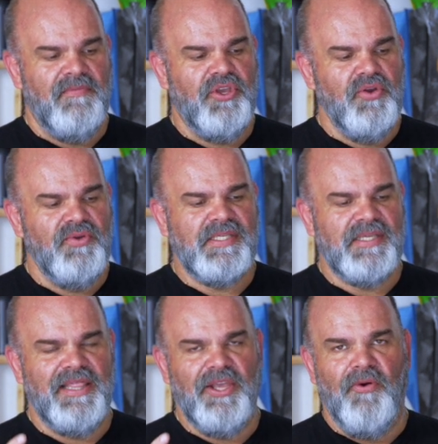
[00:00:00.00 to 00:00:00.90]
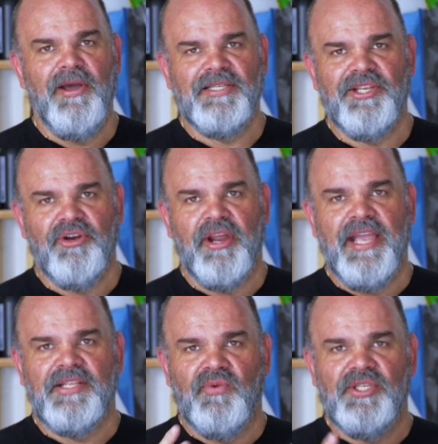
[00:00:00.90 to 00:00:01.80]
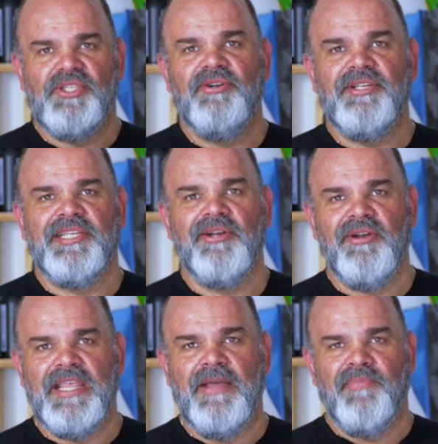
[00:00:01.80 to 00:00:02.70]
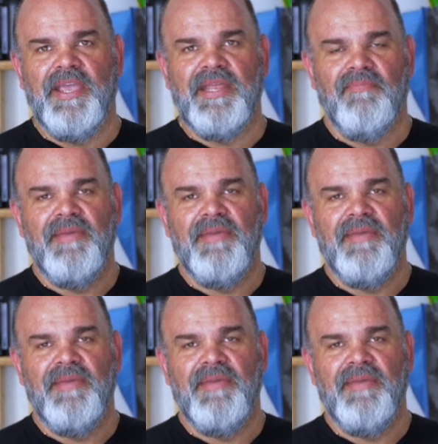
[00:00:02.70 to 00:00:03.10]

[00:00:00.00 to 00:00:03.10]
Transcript: use and the oils in your hands will start deteriorating that paint,